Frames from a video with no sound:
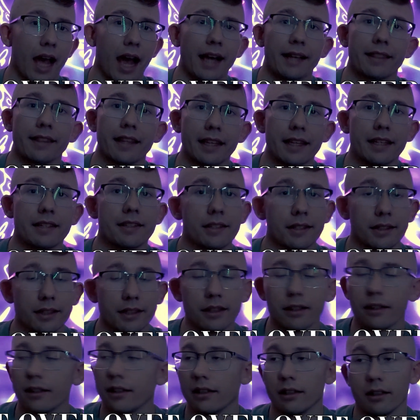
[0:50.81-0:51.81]
I think it's a
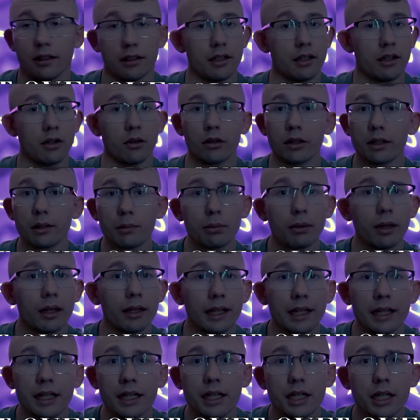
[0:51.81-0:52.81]
good
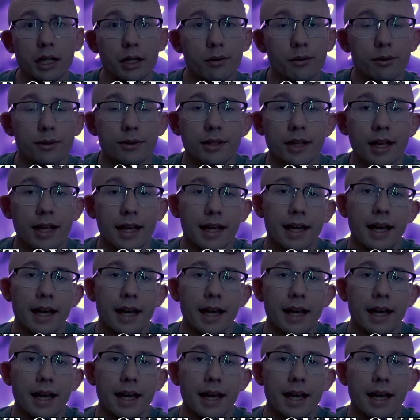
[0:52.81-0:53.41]
plugin to use.